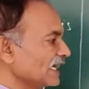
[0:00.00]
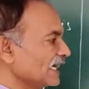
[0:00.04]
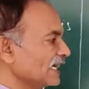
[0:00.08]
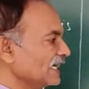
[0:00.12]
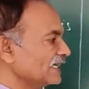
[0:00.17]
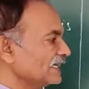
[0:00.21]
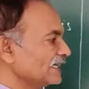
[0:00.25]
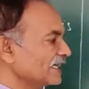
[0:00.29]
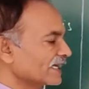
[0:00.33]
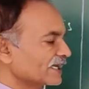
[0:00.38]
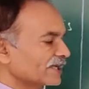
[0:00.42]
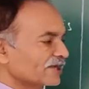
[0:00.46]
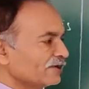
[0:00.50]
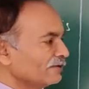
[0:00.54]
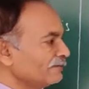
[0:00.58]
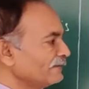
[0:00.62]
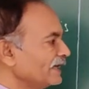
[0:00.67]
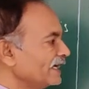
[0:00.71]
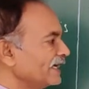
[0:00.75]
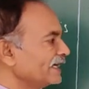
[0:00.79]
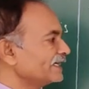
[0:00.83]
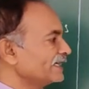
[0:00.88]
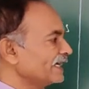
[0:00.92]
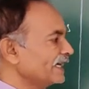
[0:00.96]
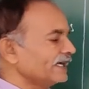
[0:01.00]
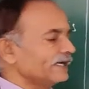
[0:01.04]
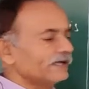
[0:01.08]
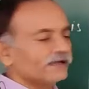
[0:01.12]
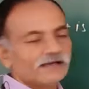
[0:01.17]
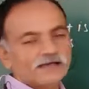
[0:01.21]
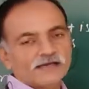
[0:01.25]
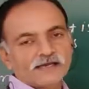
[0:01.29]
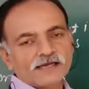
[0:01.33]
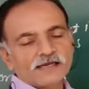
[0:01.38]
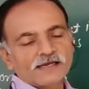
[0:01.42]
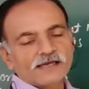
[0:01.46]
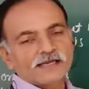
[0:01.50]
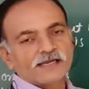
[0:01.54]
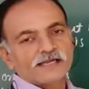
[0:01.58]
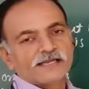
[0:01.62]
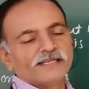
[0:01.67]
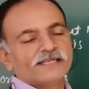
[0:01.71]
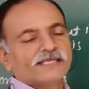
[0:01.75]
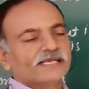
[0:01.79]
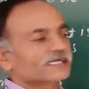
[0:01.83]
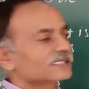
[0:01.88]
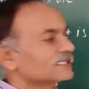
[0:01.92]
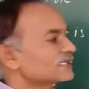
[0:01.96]
accumulated near
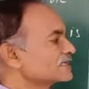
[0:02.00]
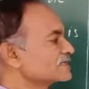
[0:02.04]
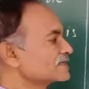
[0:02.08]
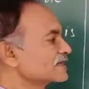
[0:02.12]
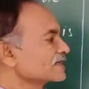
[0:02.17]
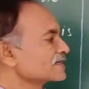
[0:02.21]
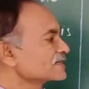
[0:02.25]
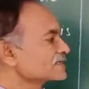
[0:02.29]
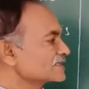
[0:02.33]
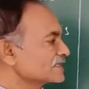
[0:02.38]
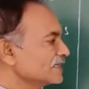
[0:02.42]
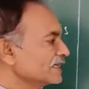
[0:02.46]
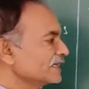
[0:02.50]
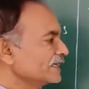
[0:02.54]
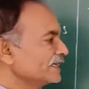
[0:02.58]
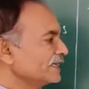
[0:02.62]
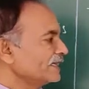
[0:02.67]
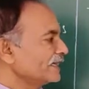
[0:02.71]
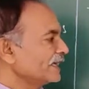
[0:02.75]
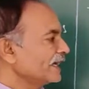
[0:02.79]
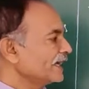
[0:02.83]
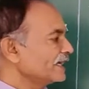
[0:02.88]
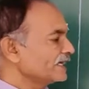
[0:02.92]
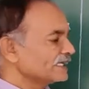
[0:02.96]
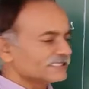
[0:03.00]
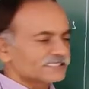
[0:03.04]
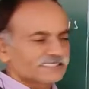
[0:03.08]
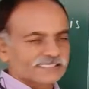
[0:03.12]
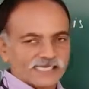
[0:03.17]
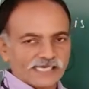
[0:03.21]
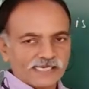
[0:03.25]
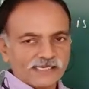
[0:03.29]
the junction in N region,